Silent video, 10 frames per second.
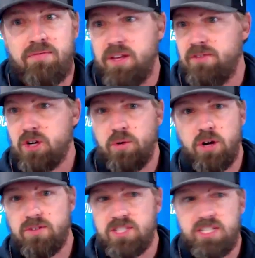If you're going
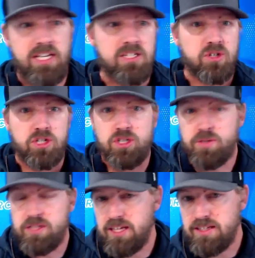overseas or you're
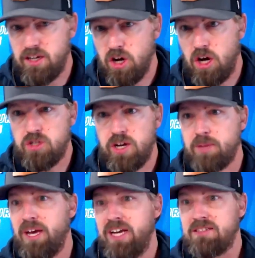doing things that are contract
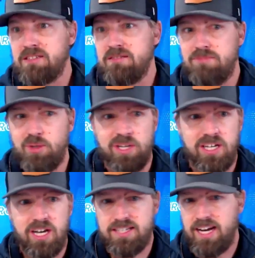based, you can
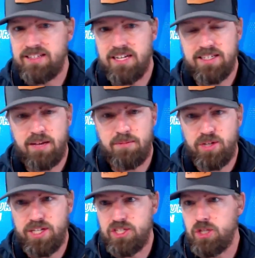cut ties anytime you
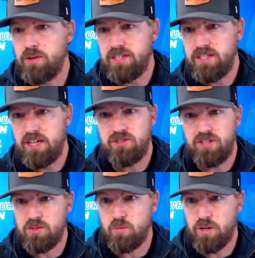need to if it does or
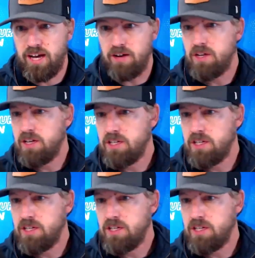doesn't work out.